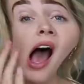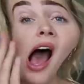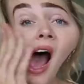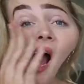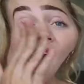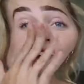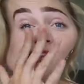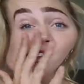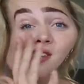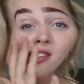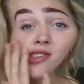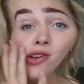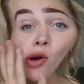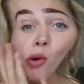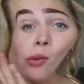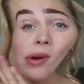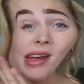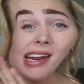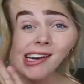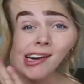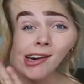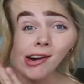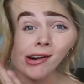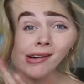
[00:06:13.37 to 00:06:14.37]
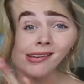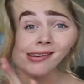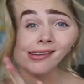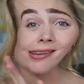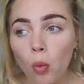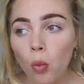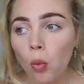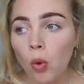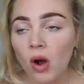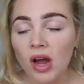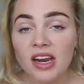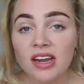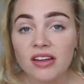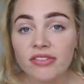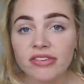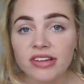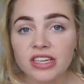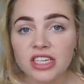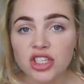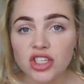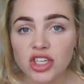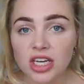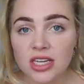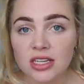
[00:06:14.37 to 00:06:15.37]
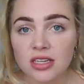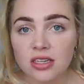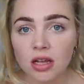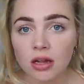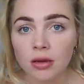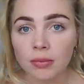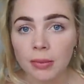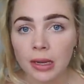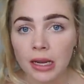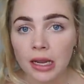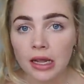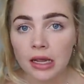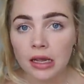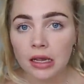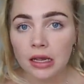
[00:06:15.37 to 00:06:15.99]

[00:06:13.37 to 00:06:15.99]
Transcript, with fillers: I feel so weird. What if he cheats on me?